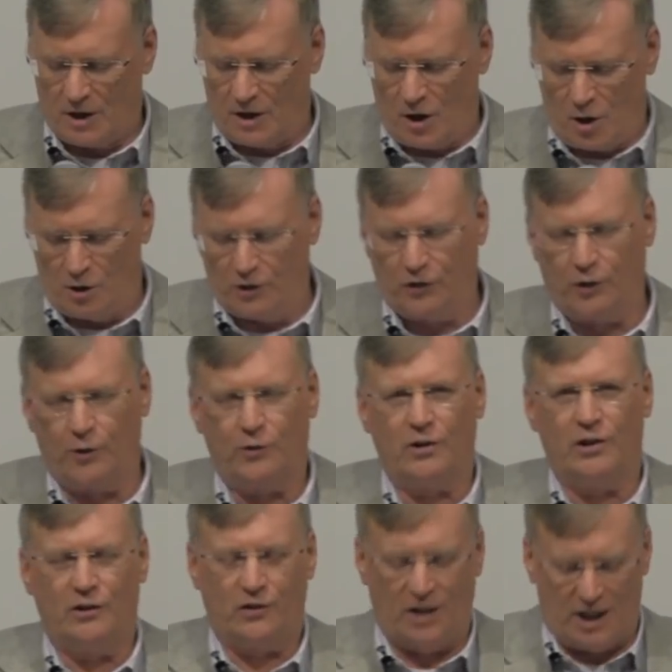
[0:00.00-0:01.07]

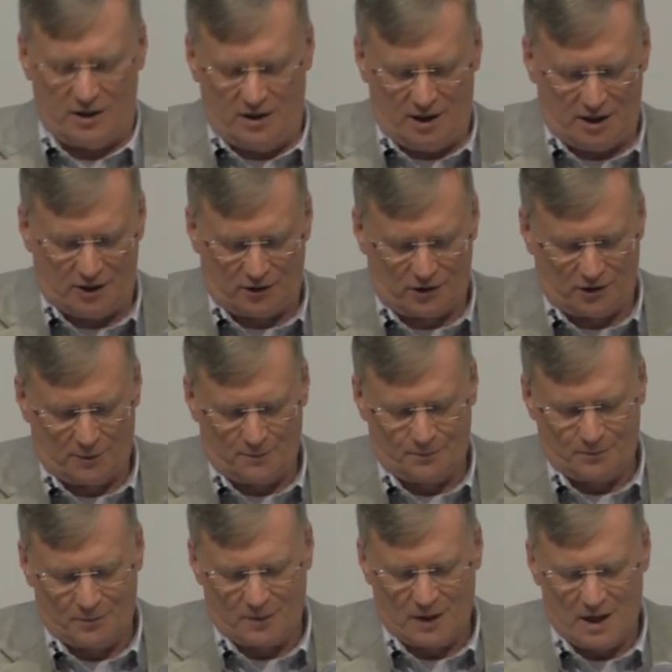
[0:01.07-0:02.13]
Artaxerxes said this,
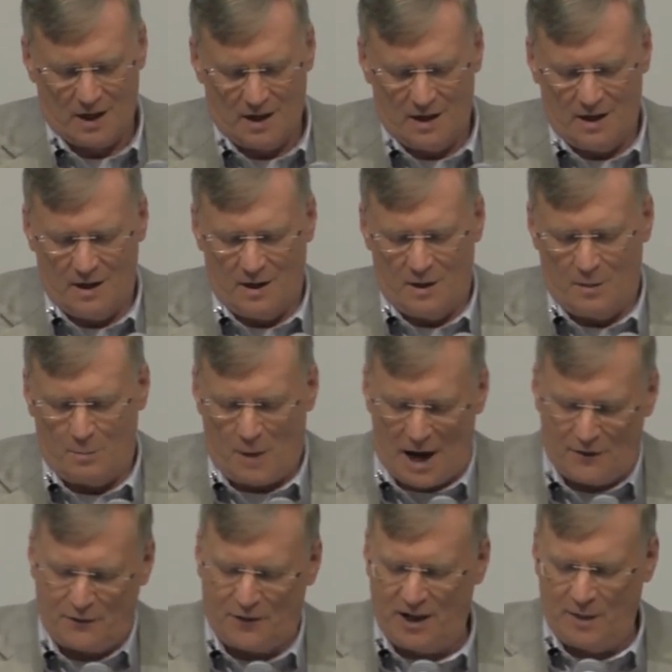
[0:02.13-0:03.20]

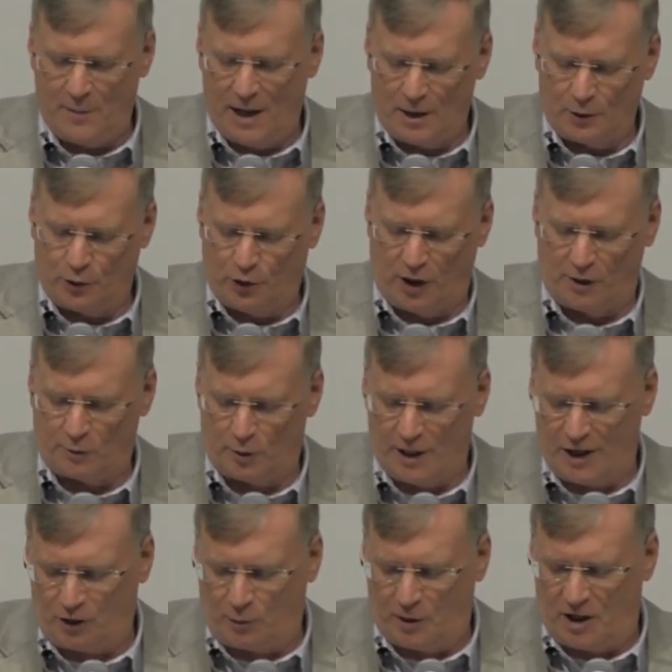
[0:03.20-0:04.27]
"My female general
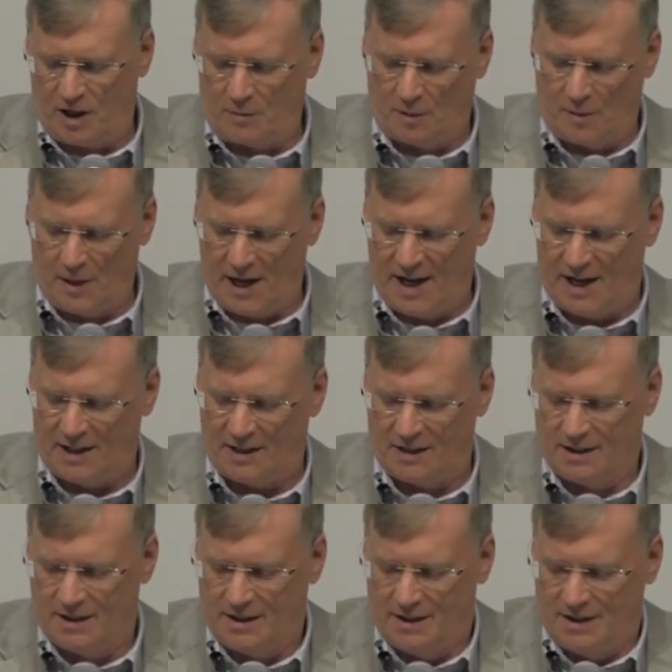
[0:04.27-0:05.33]
has become a man,
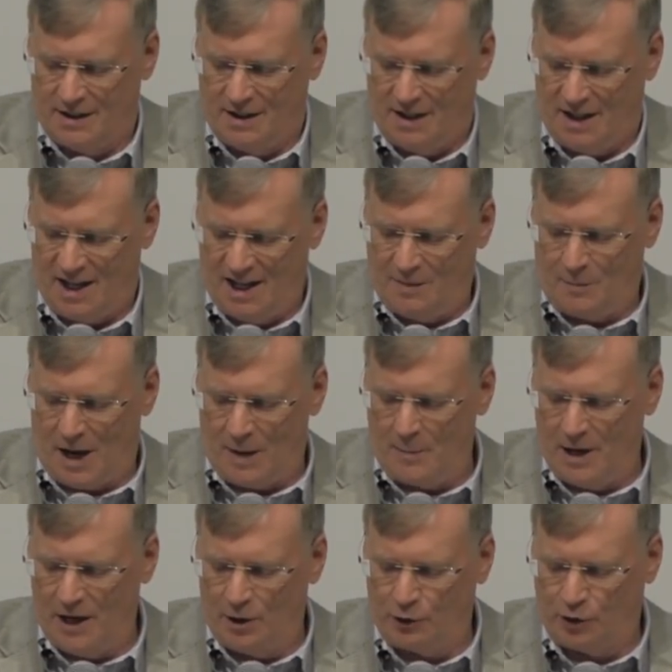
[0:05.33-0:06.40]
and my
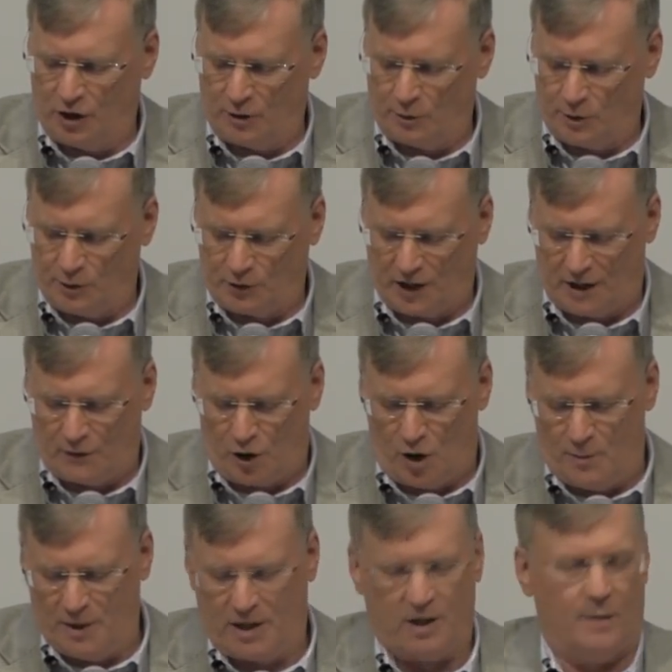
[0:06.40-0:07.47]
male generals have all
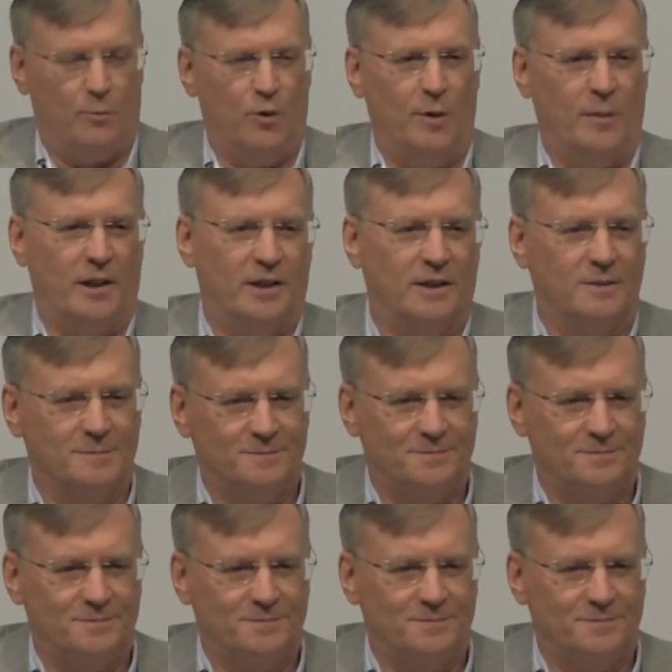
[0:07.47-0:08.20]
become women."